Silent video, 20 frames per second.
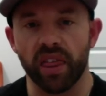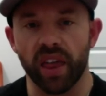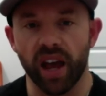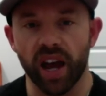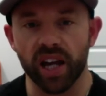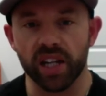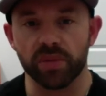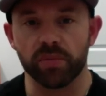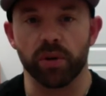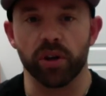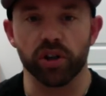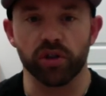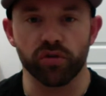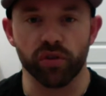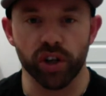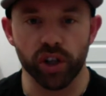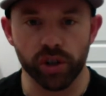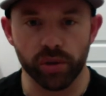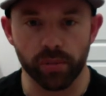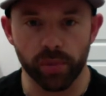as much
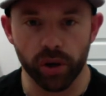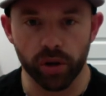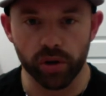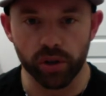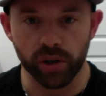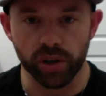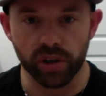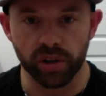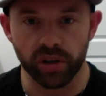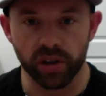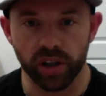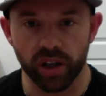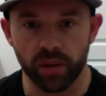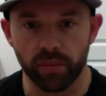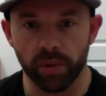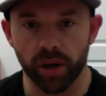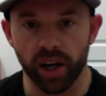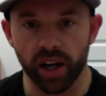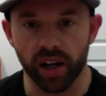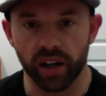range of motion in
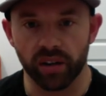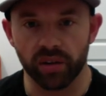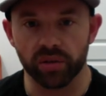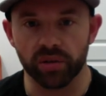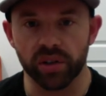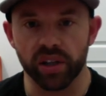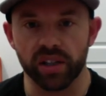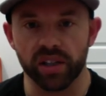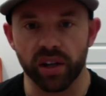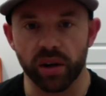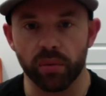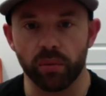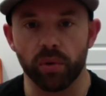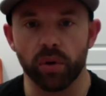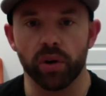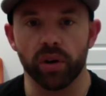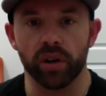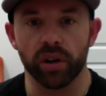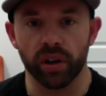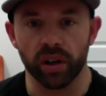my ankles as I
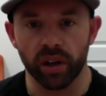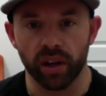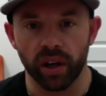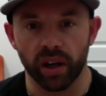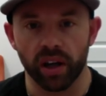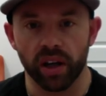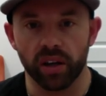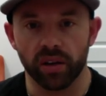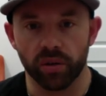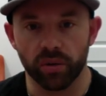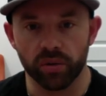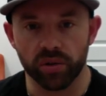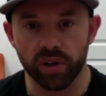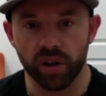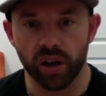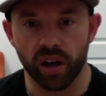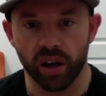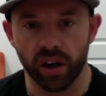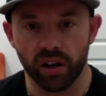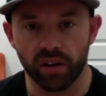would in those
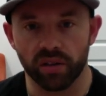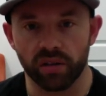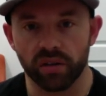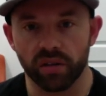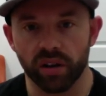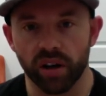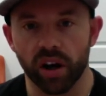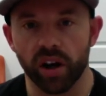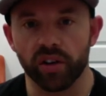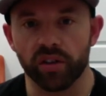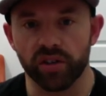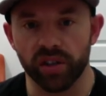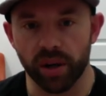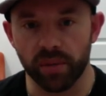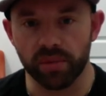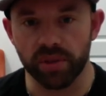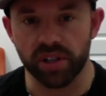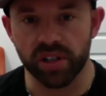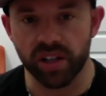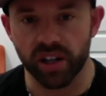other
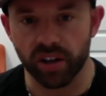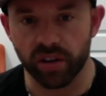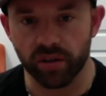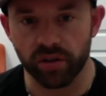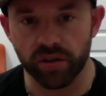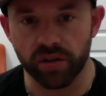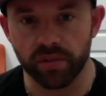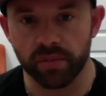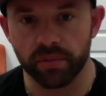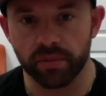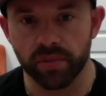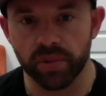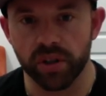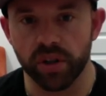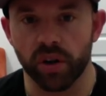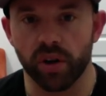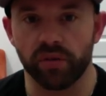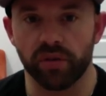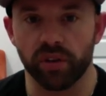types of sneakers. So if